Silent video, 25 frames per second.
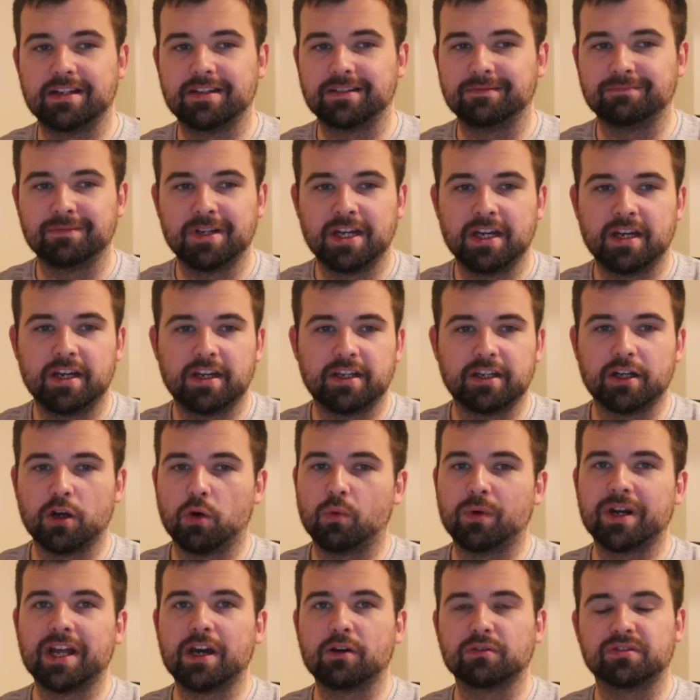And, you know,
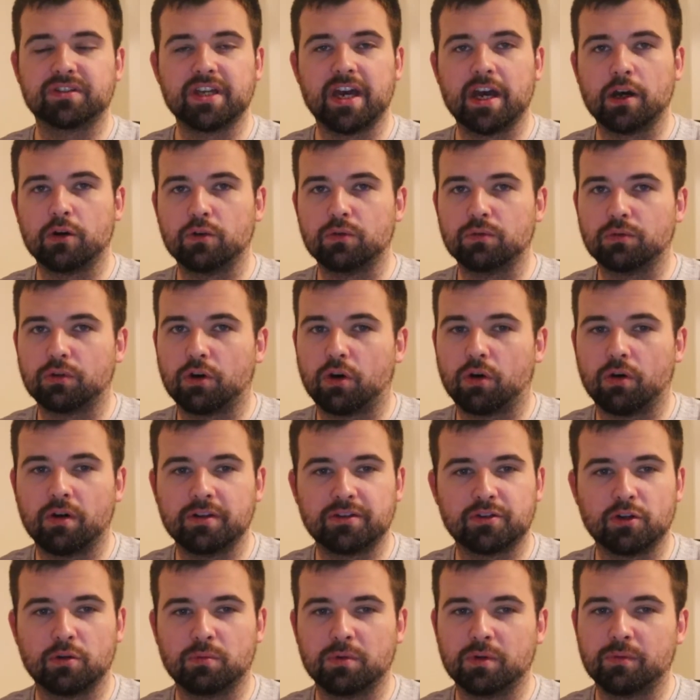without doubt,
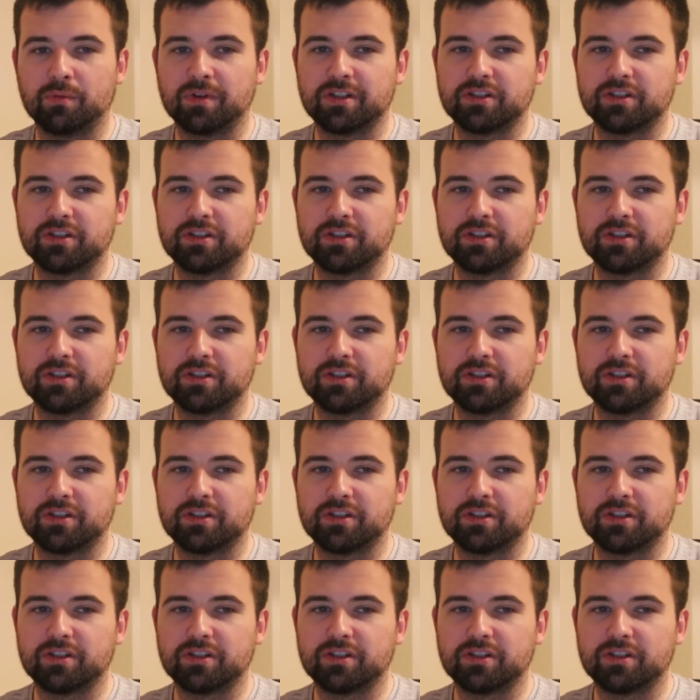Dublin